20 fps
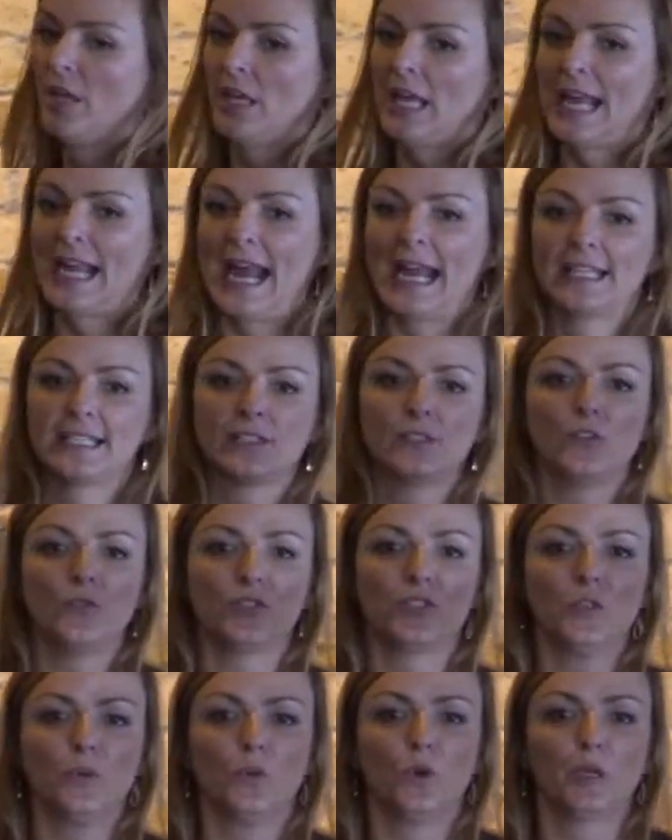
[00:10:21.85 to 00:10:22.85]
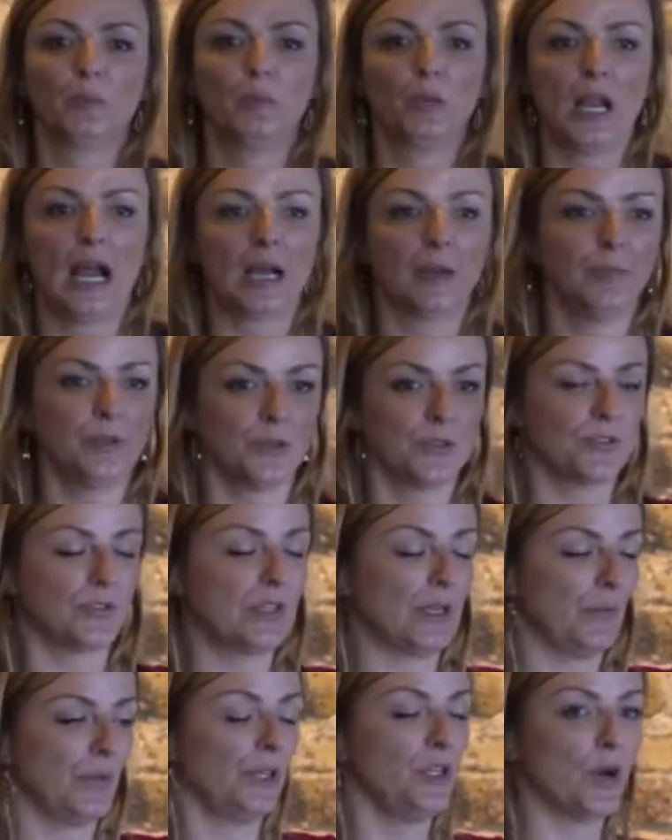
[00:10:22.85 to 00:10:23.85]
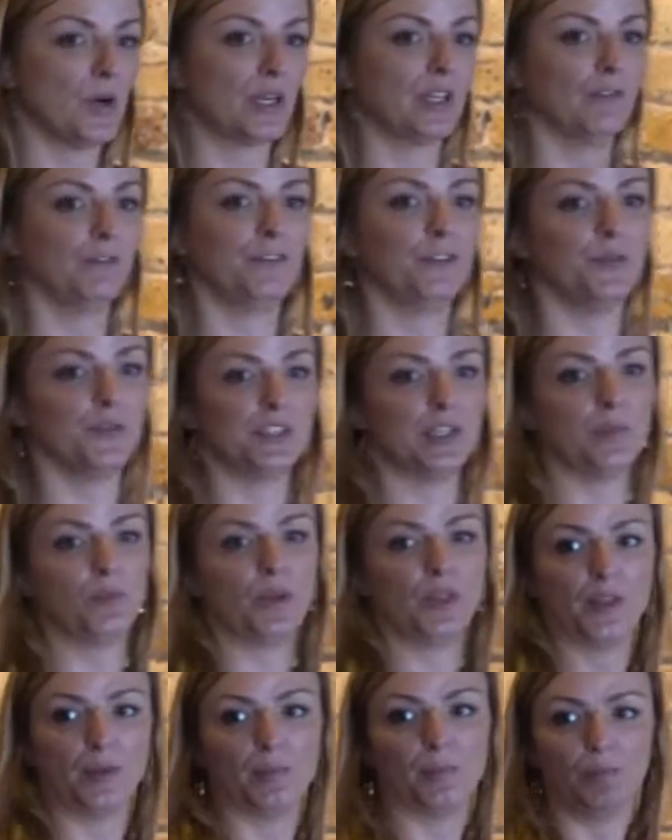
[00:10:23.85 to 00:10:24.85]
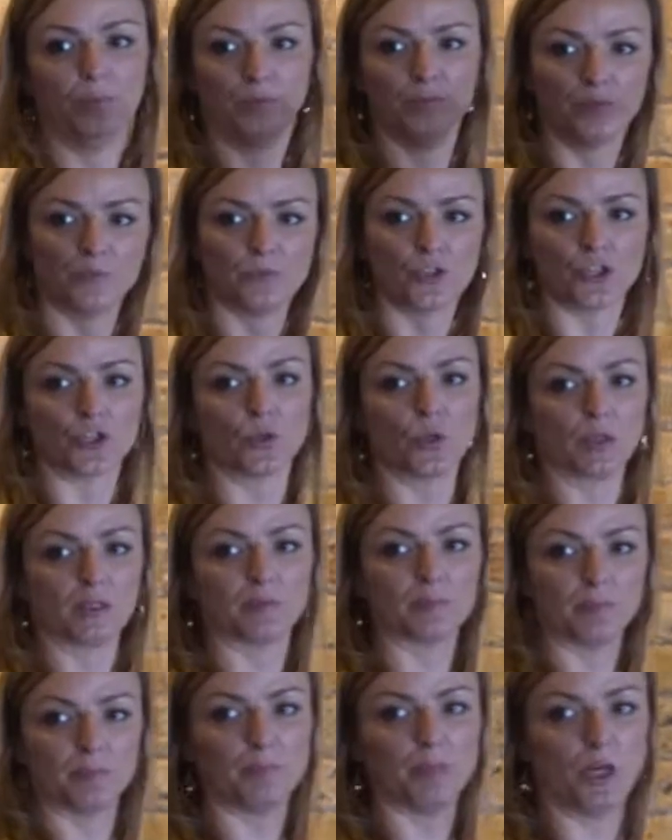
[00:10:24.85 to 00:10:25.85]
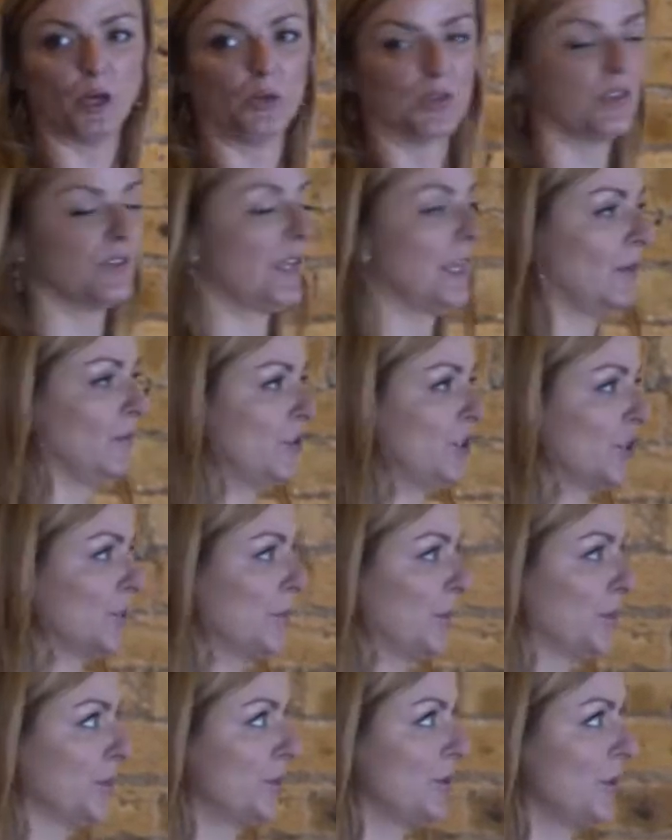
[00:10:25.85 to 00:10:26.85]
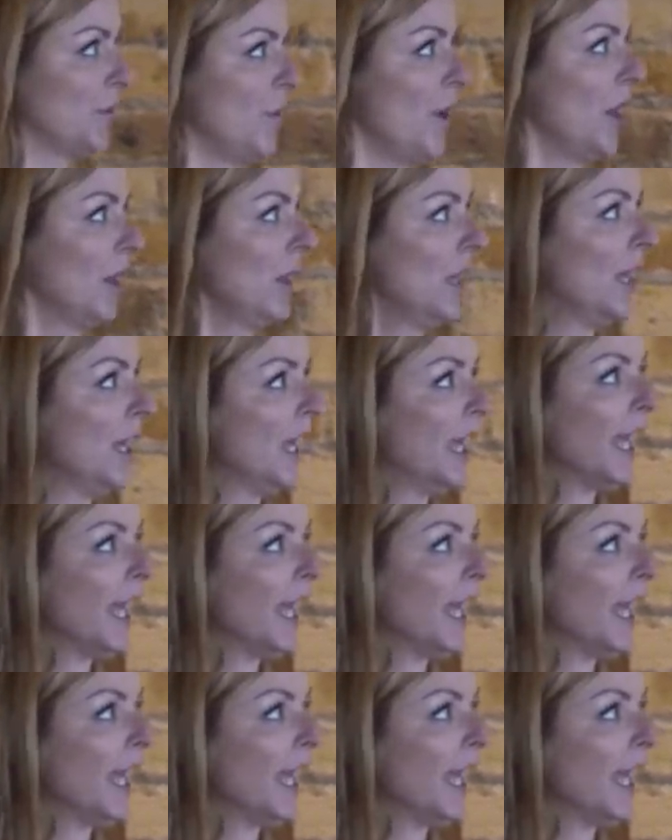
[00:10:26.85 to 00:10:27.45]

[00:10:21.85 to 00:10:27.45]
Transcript: And I use the word blog post so that we don't confuse them with a short post that you just post to your wall.